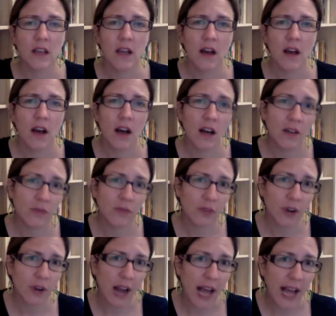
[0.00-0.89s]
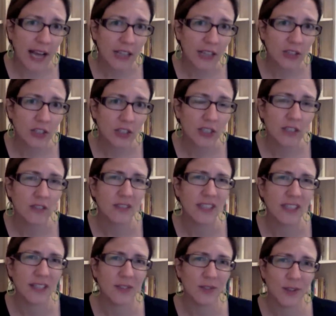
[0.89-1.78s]
of her actions
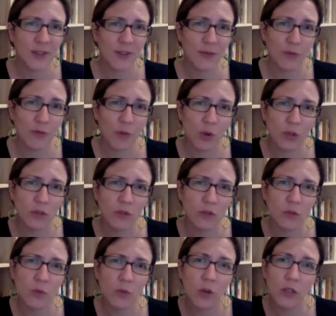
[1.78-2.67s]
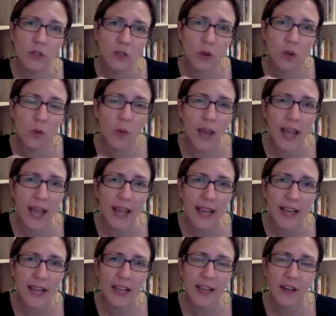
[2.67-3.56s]
and sort of works her
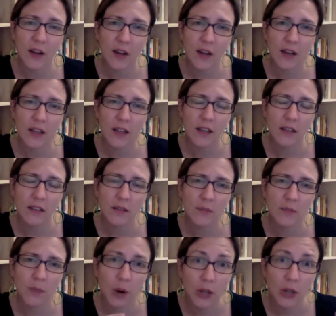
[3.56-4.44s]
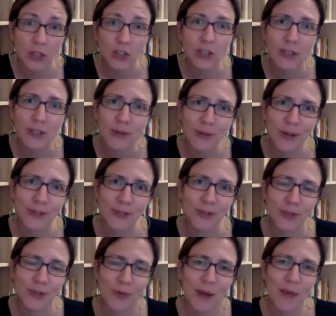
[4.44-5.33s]
way partially works
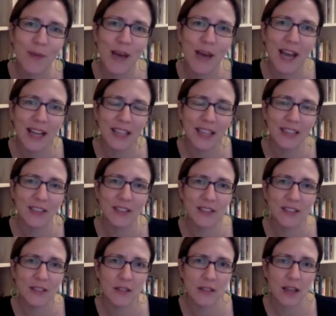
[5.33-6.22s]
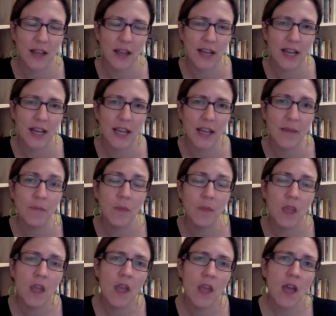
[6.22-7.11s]
her way back into society,
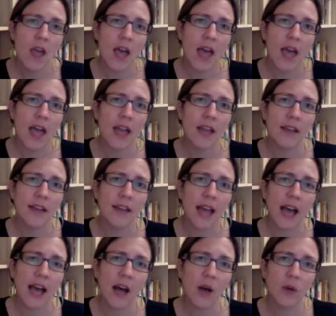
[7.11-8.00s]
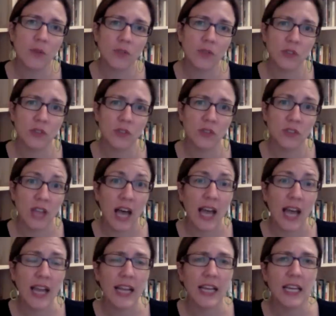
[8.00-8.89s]
and how
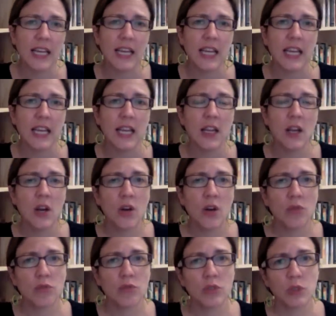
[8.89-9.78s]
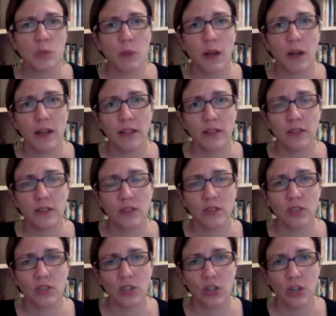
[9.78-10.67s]
society responds
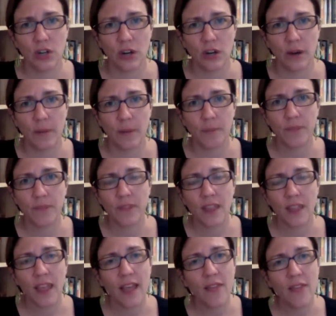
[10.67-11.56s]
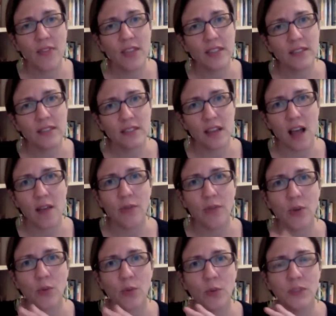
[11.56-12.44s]
to her. And this
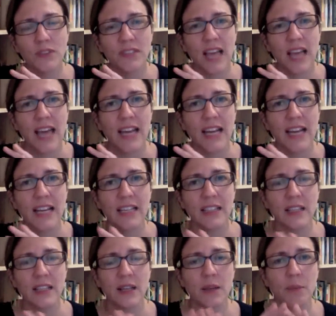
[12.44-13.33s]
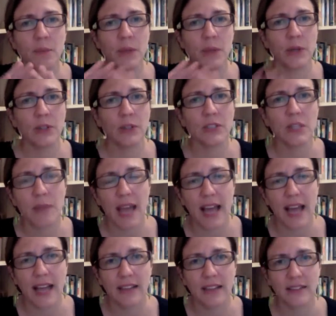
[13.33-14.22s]
novel was set in the Puritan
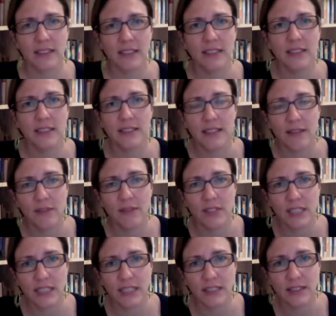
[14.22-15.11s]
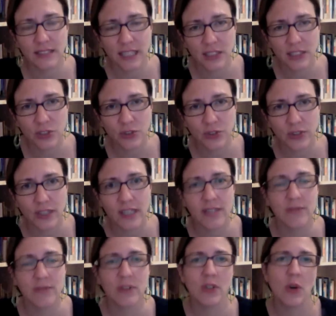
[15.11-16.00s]
past, in the 17th century,
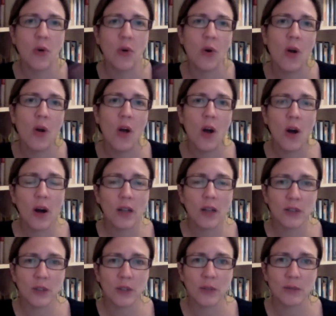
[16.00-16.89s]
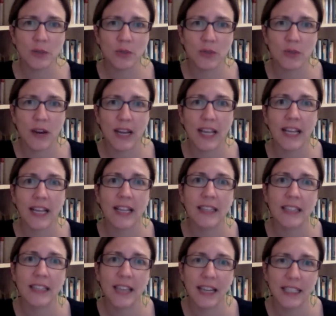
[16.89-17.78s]
even though Hawthorne was writing
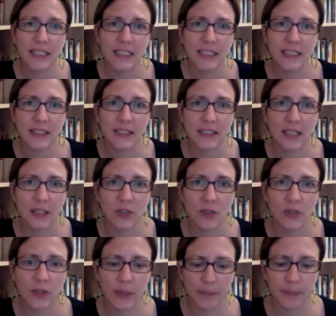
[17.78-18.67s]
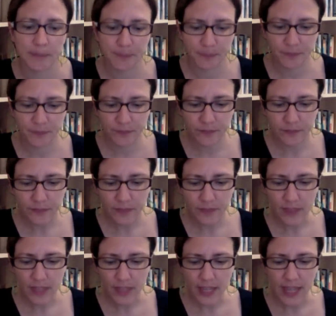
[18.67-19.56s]
in the 19th century.
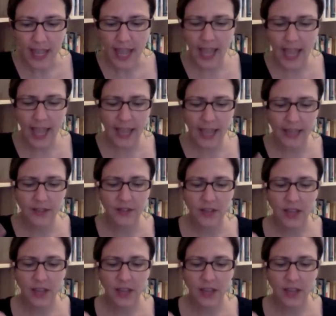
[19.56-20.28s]
And